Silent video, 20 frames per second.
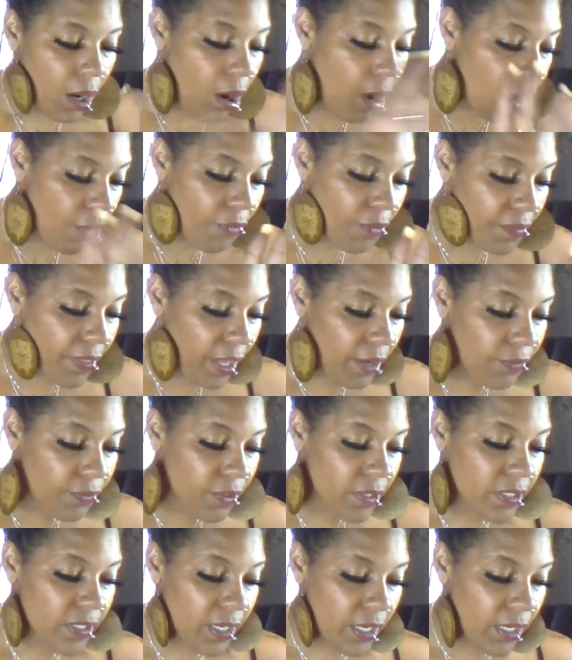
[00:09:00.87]
off of that for
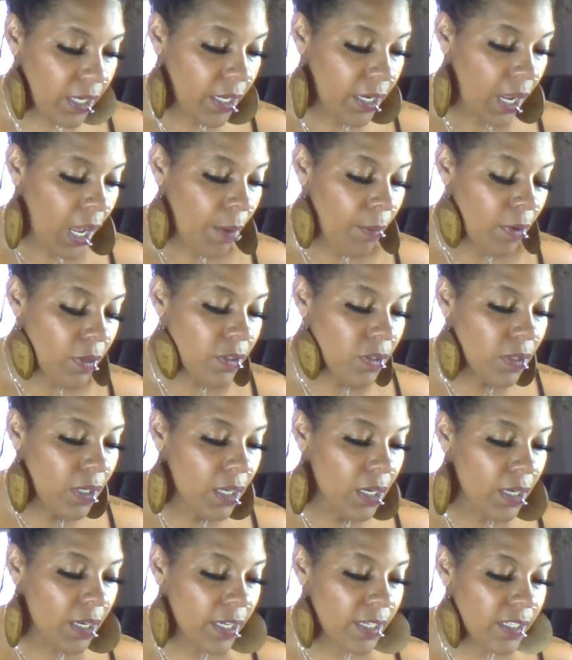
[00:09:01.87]
a second, I'm also
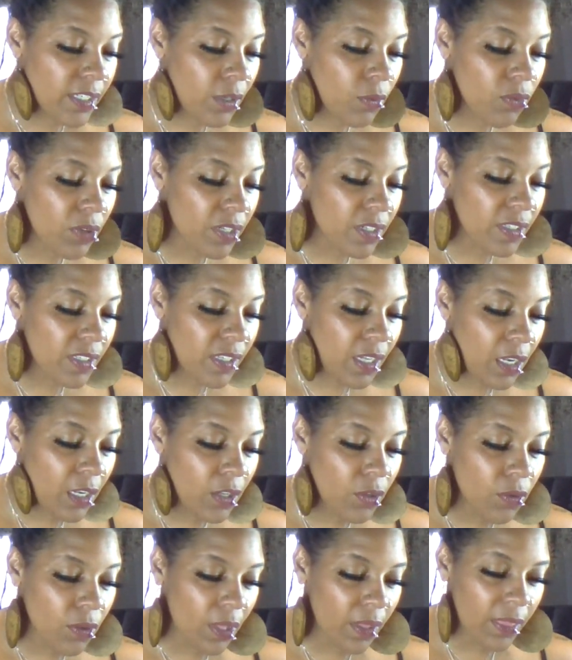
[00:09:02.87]
getting that someone is
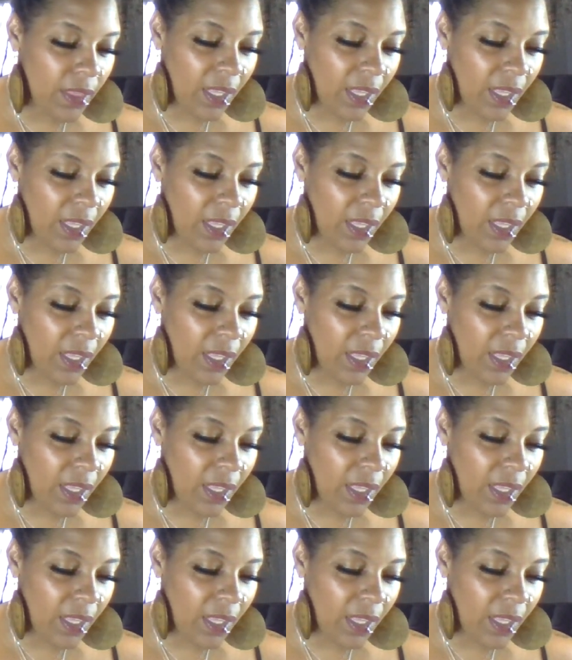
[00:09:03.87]
telling you that